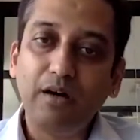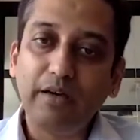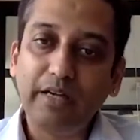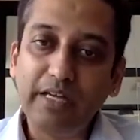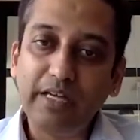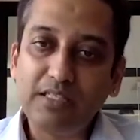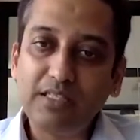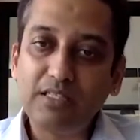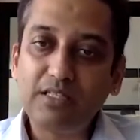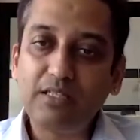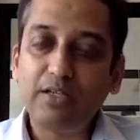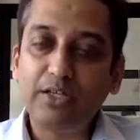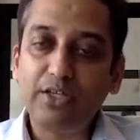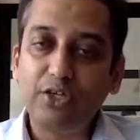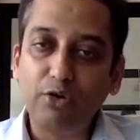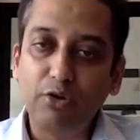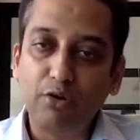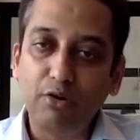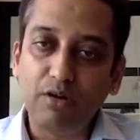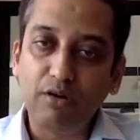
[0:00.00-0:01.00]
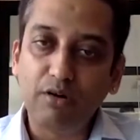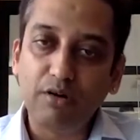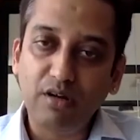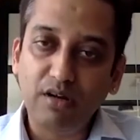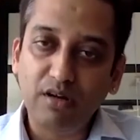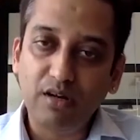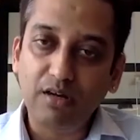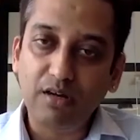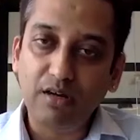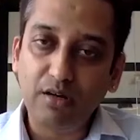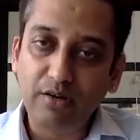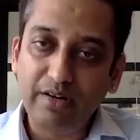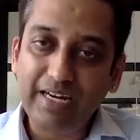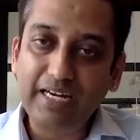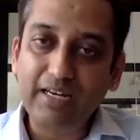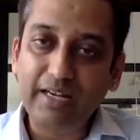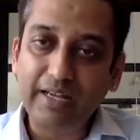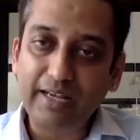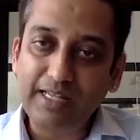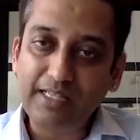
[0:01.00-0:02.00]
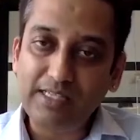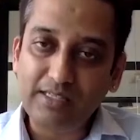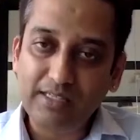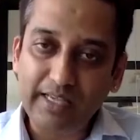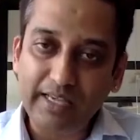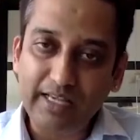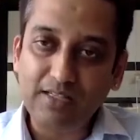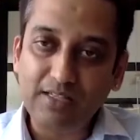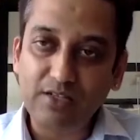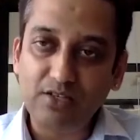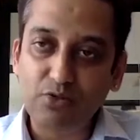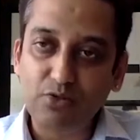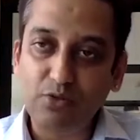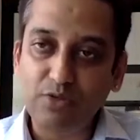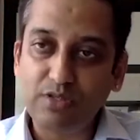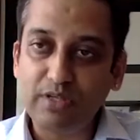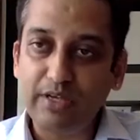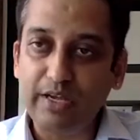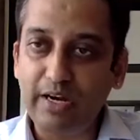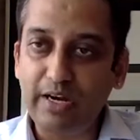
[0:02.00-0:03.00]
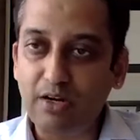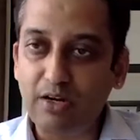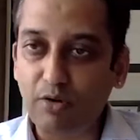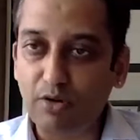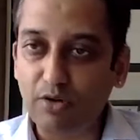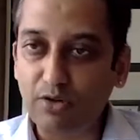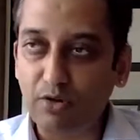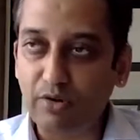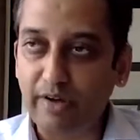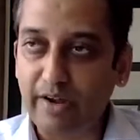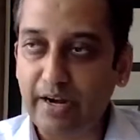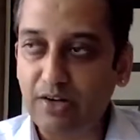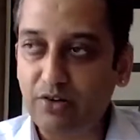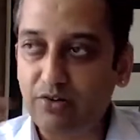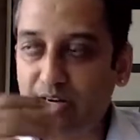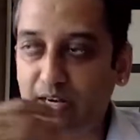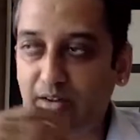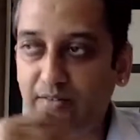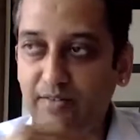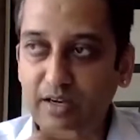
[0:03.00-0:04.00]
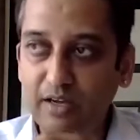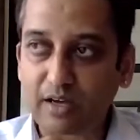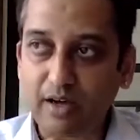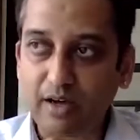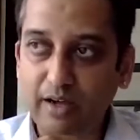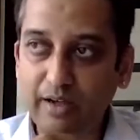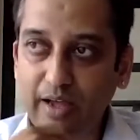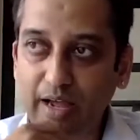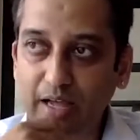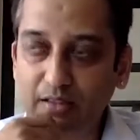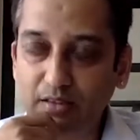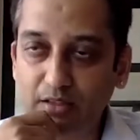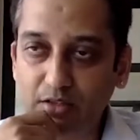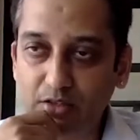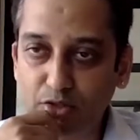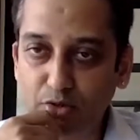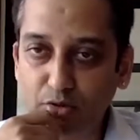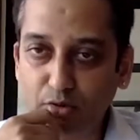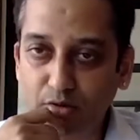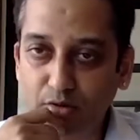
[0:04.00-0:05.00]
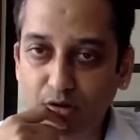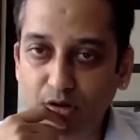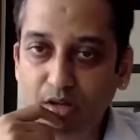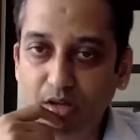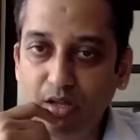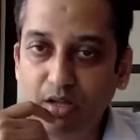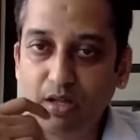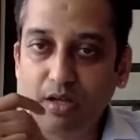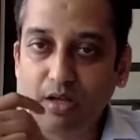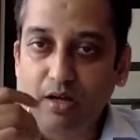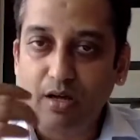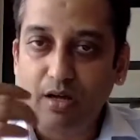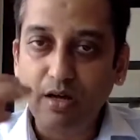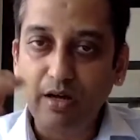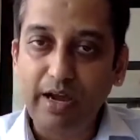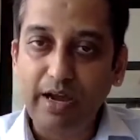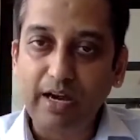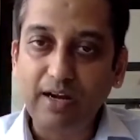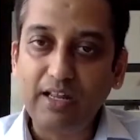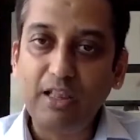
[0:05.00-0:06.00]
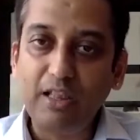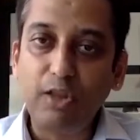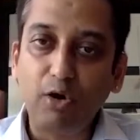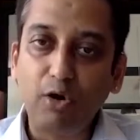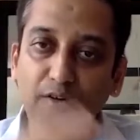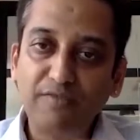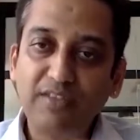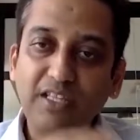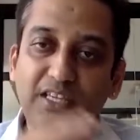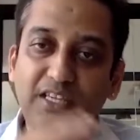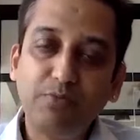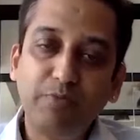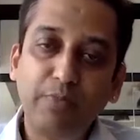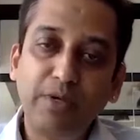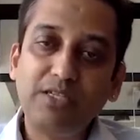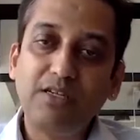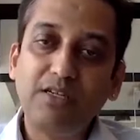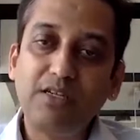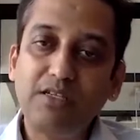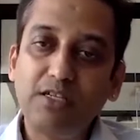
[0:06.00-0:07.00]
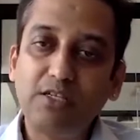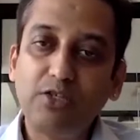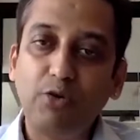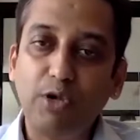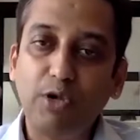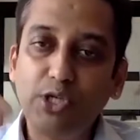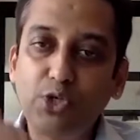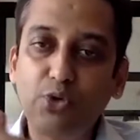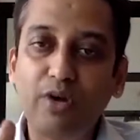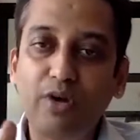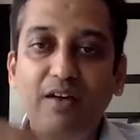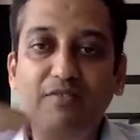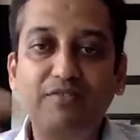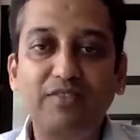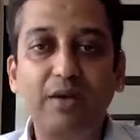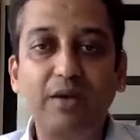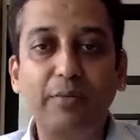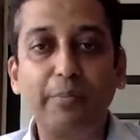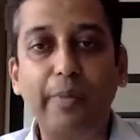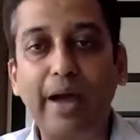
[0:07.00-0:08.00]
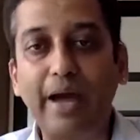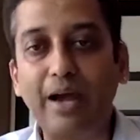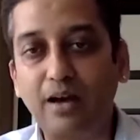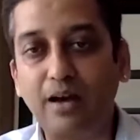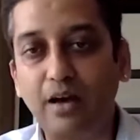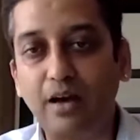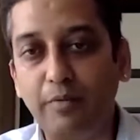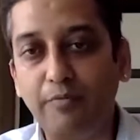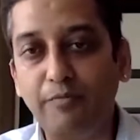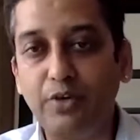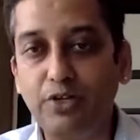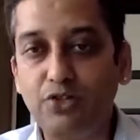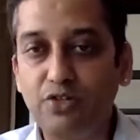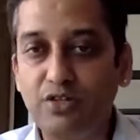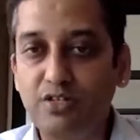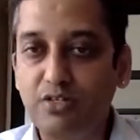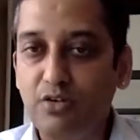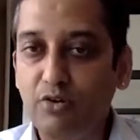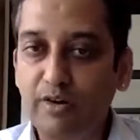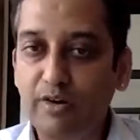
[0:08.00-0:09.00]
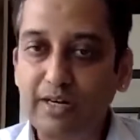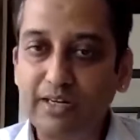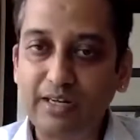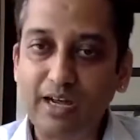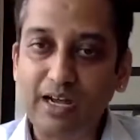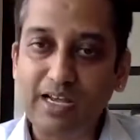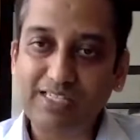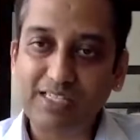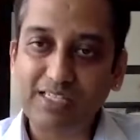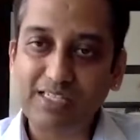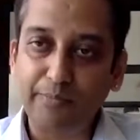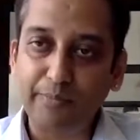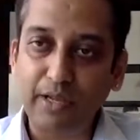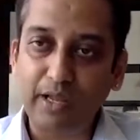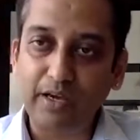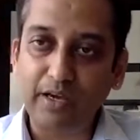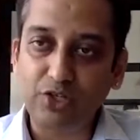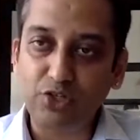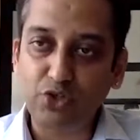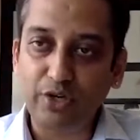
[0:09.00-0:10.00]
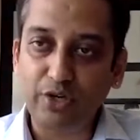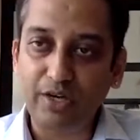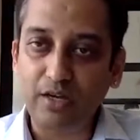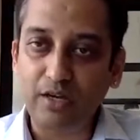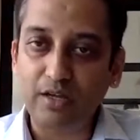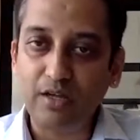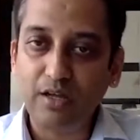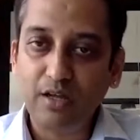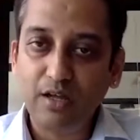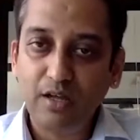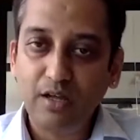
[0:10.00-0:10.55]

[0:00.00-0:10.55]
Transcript: it's your retail sales associate or your entry level guy at the store. And a lot of these businesses also have their back arm, which is your entire supply chain,